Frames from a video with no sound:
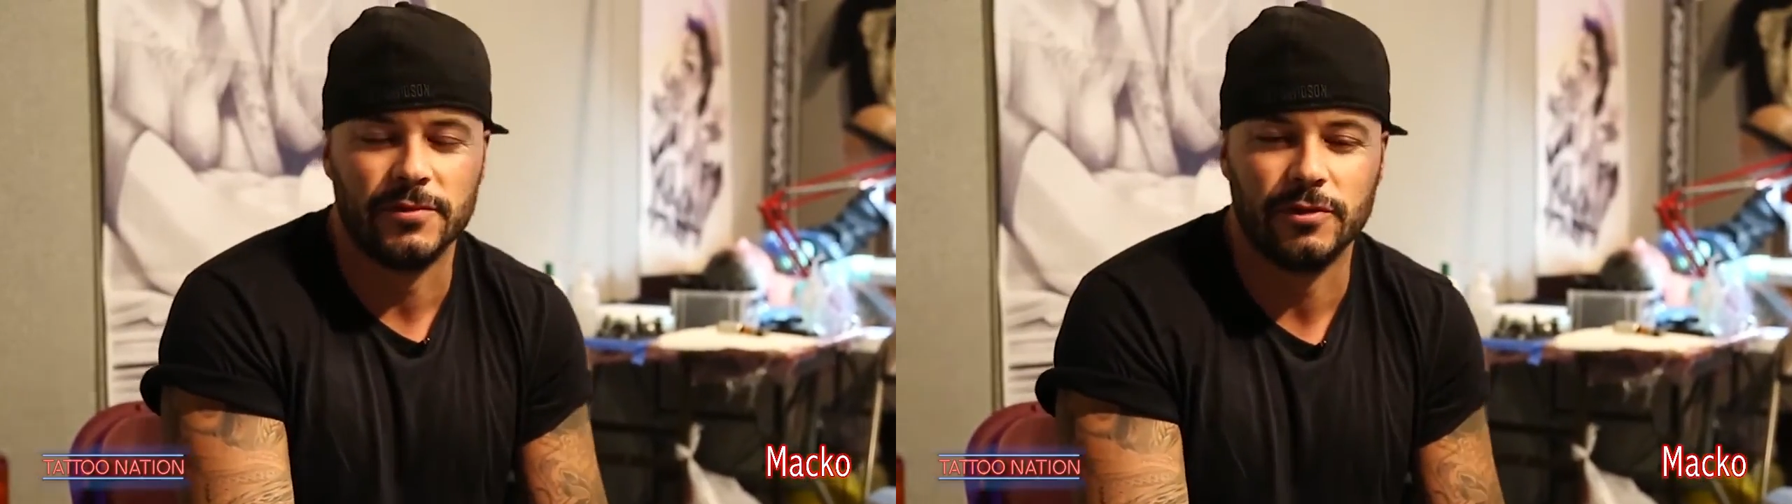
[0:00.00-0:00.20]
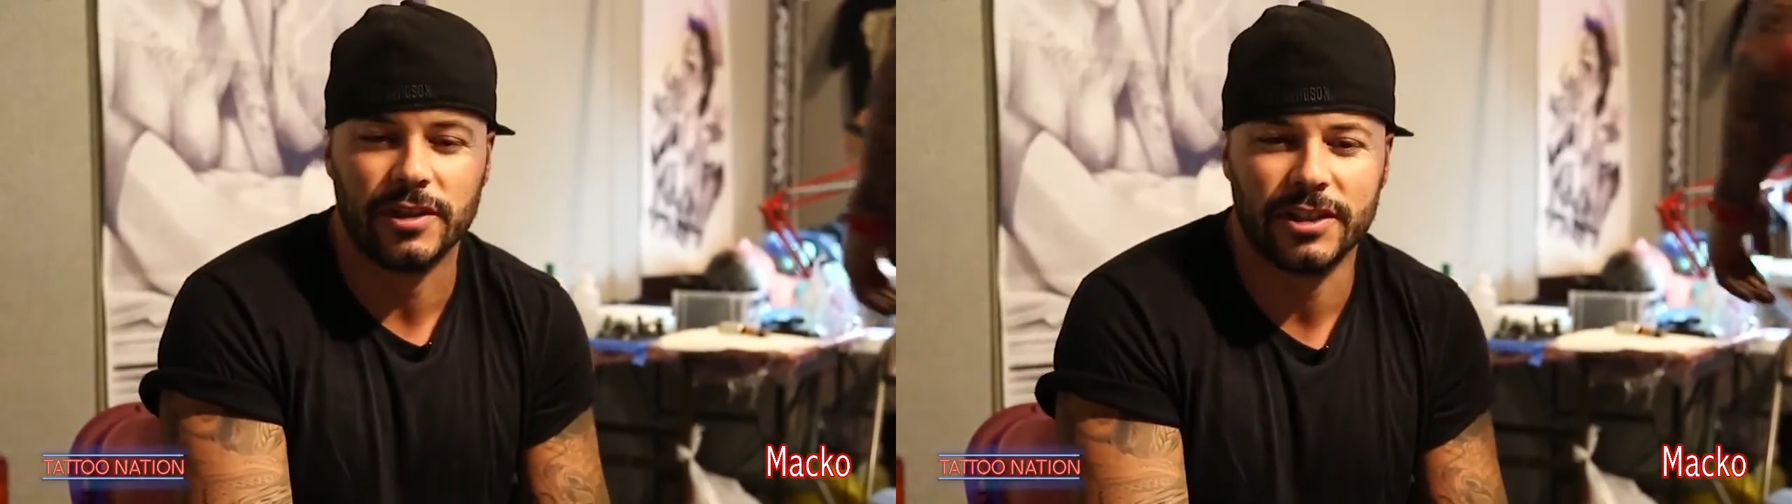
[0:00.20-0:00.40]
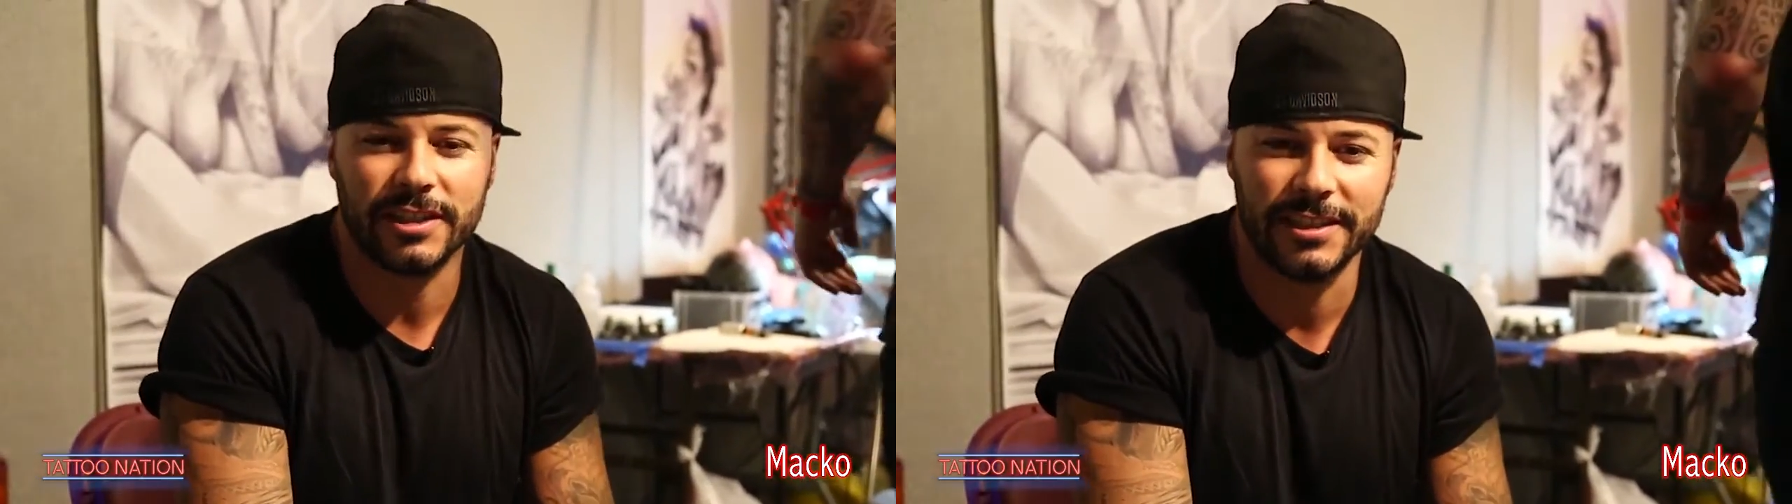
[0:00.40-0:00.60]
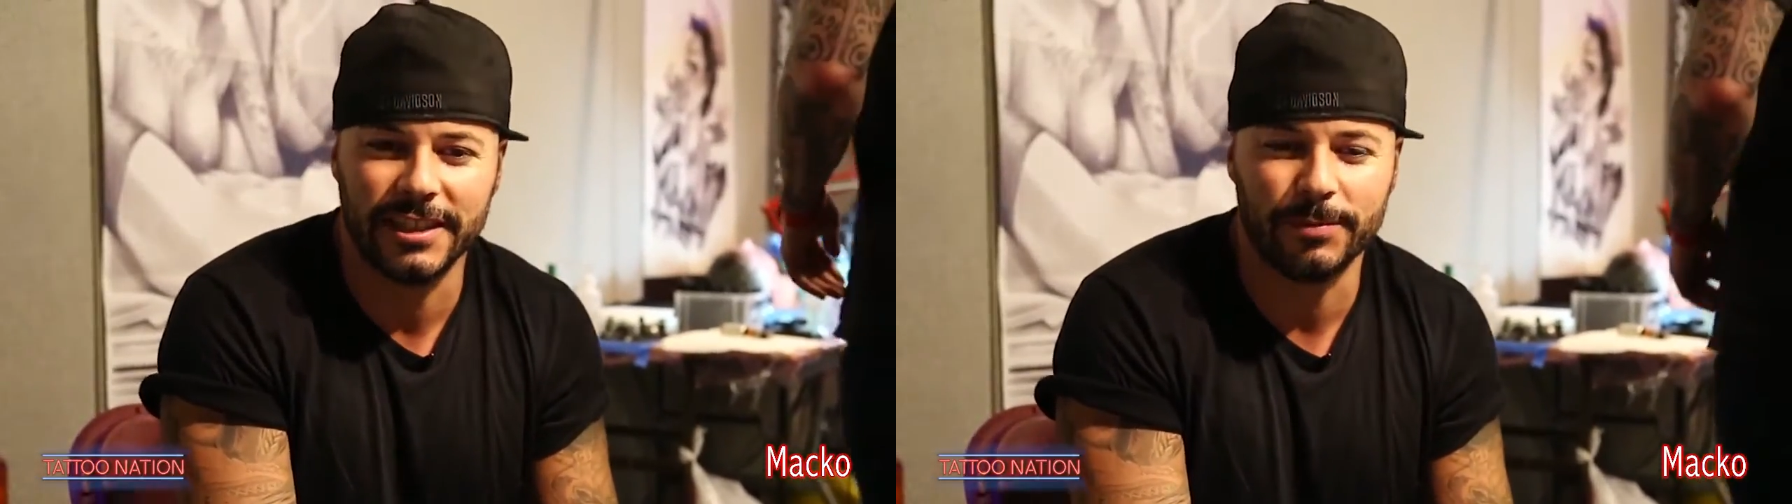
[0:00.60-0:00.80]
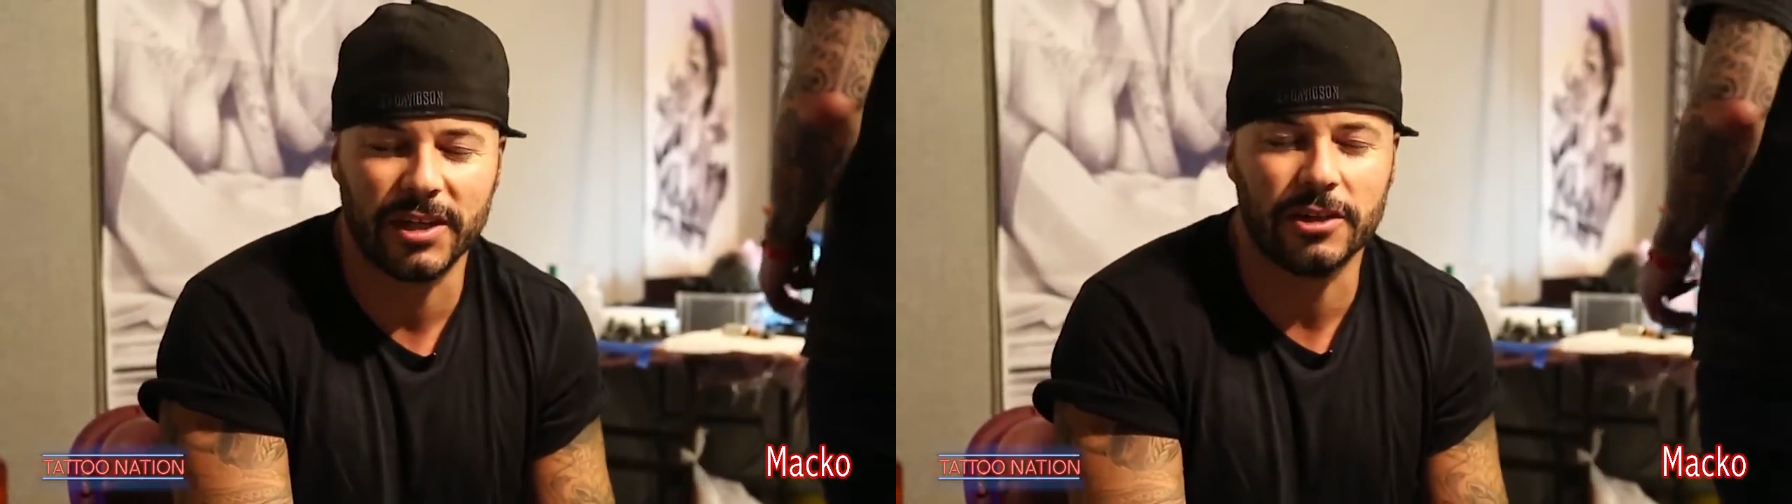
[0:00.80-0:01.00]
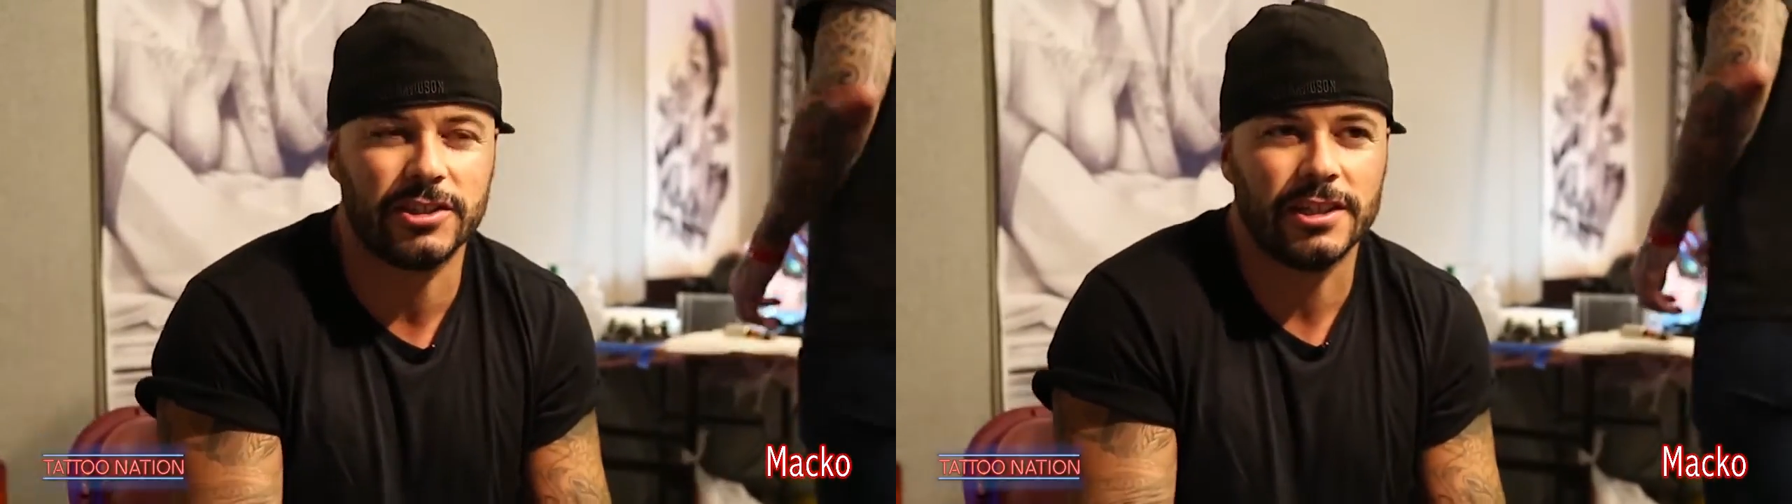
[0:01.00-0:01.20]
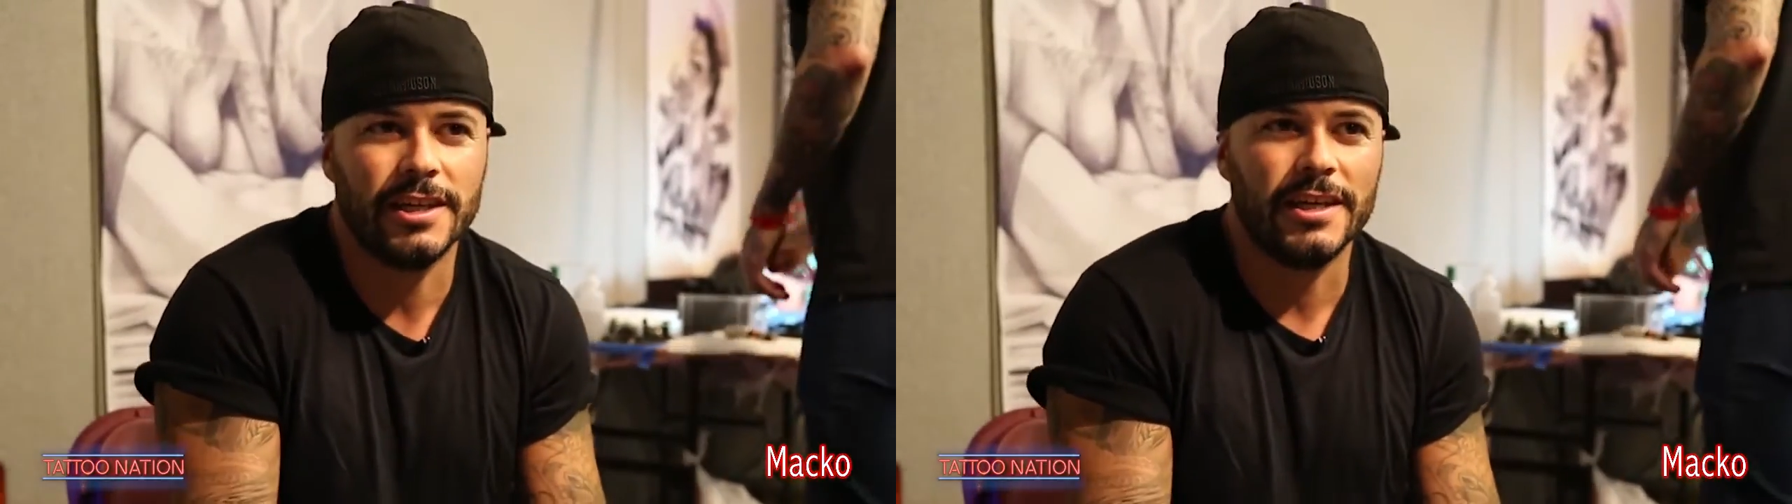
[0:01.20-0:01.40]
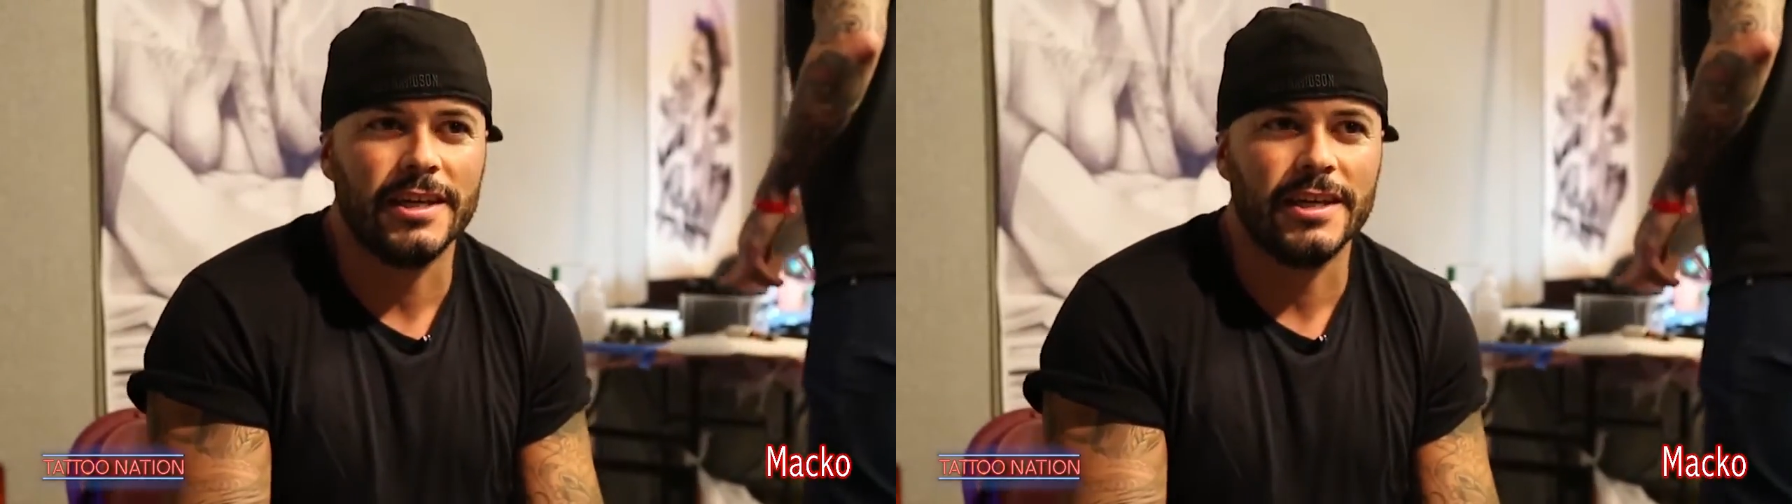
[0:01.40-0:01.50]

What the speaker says: doing just this because